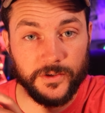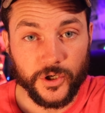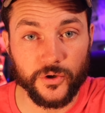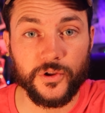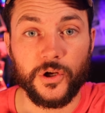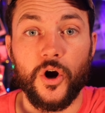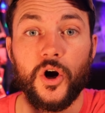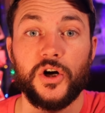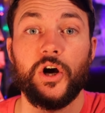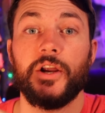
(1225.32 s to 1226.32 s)
turned the
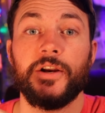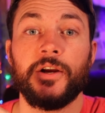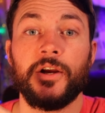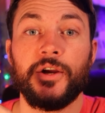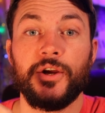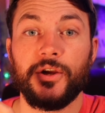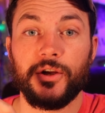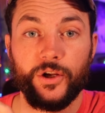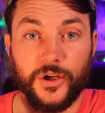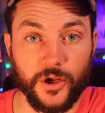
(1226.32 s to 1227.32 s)
car on,
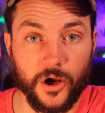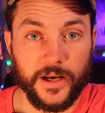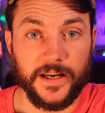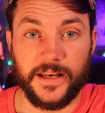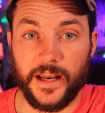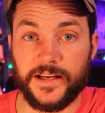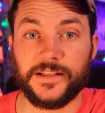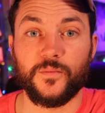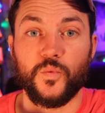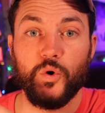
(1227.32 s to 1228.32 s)
got it
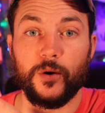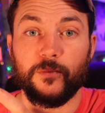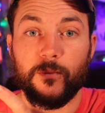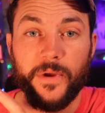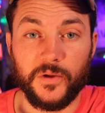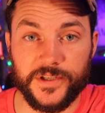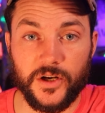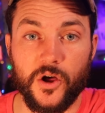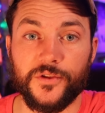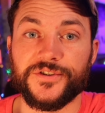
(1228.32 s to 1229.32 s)
nice and warm,
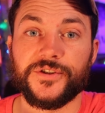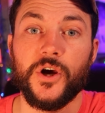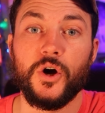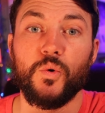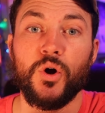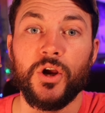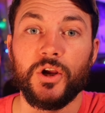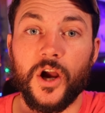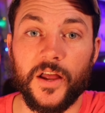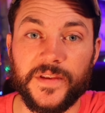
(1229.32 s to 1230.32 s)
melted all the snow,
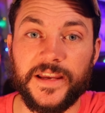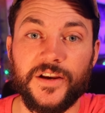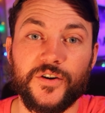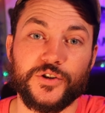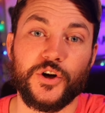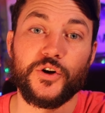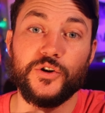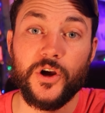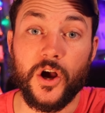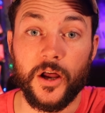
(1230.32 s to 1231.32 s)
got the heater
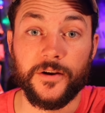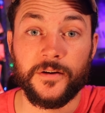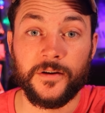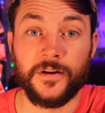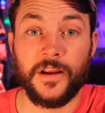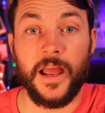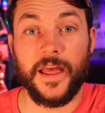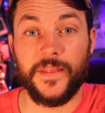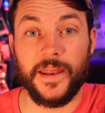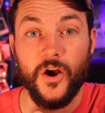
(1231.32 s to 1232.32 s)
turned on,
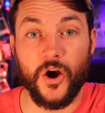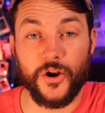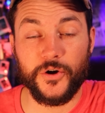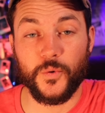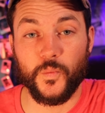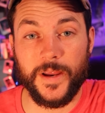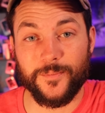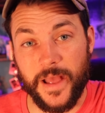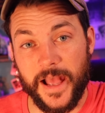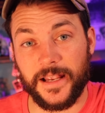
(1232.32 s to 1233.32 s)
and then on her way
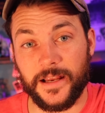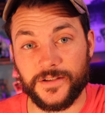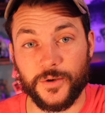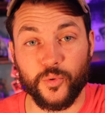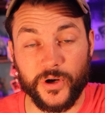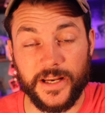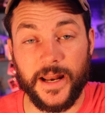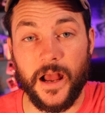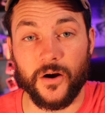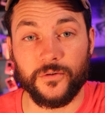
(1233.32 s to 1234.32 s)
back to bring
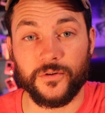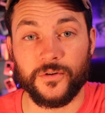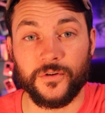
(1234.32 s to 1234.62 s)
it out,